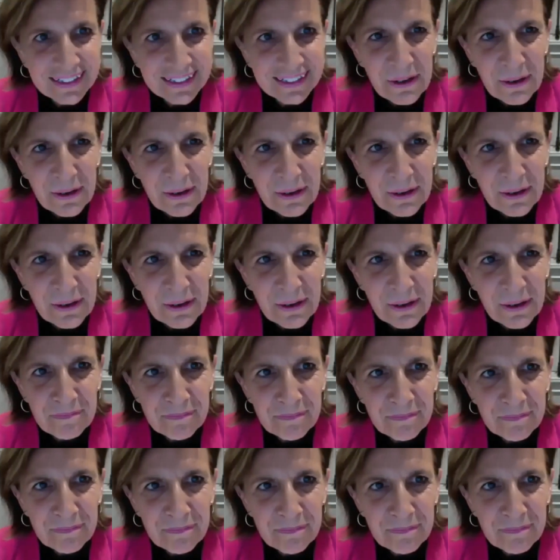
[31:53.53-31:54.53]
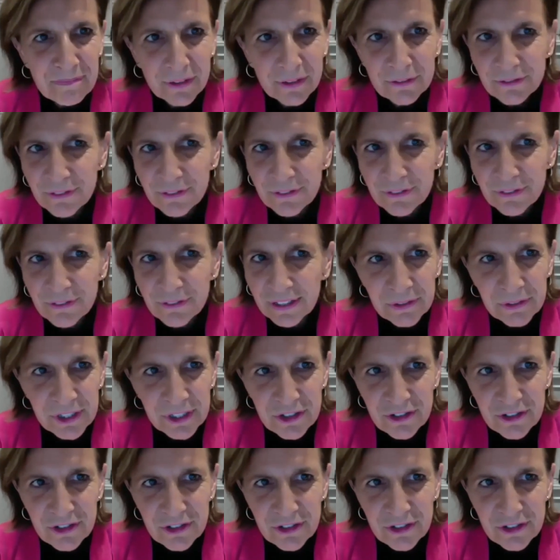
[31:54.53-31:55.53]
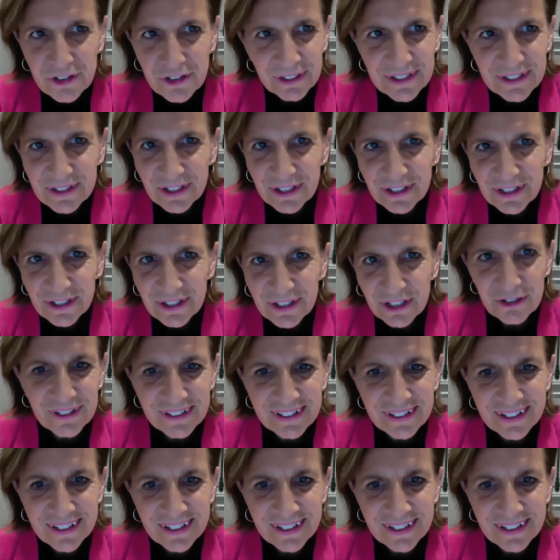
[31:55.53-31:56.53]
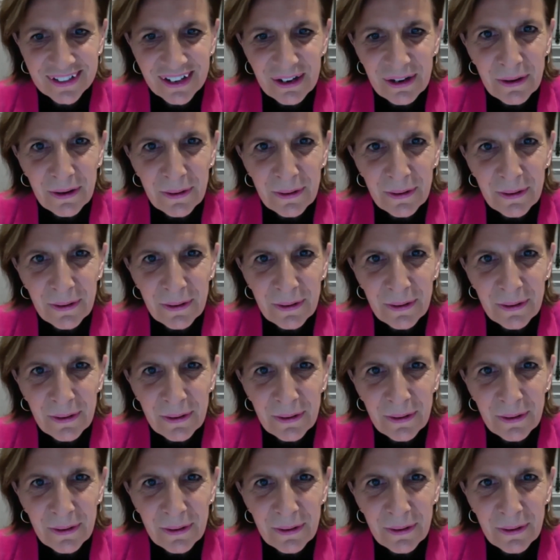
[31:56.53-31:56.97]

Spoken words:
A very rich discussion.